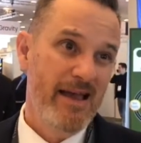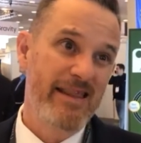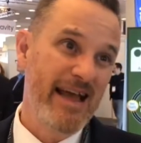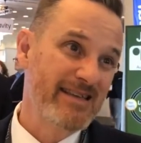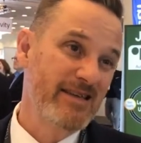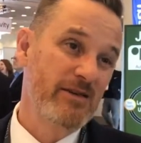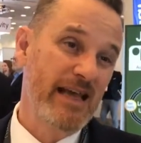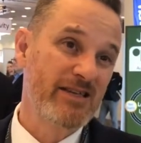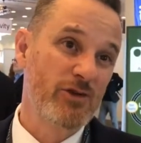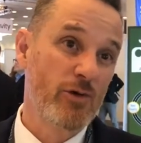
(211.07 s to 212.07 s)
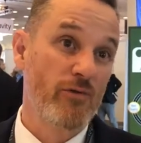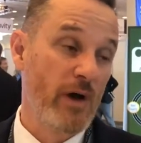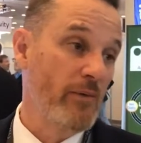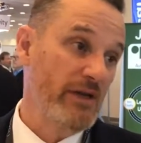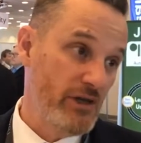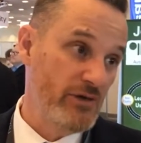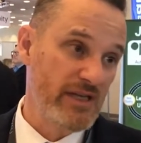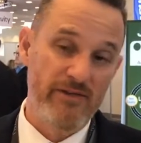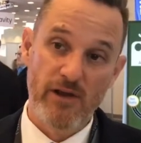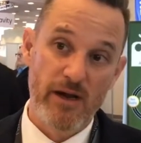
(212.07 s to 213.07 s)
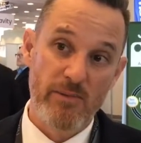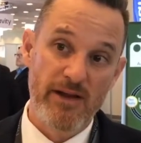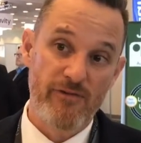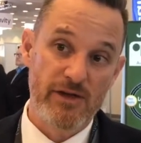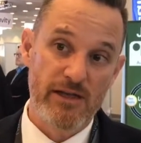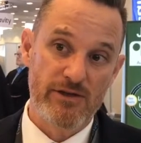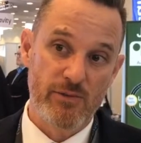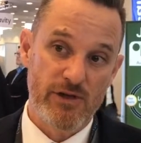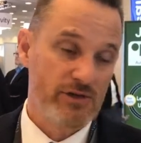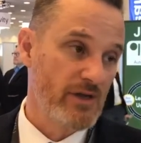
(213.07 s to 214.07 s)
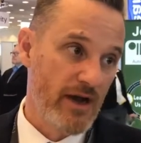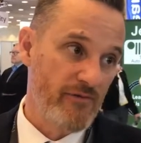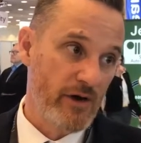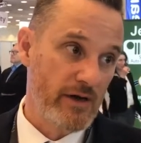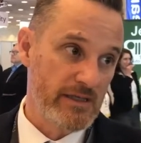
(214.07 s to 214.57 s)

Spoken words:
And that's sort of where we do save a lot of money for dealers with their software.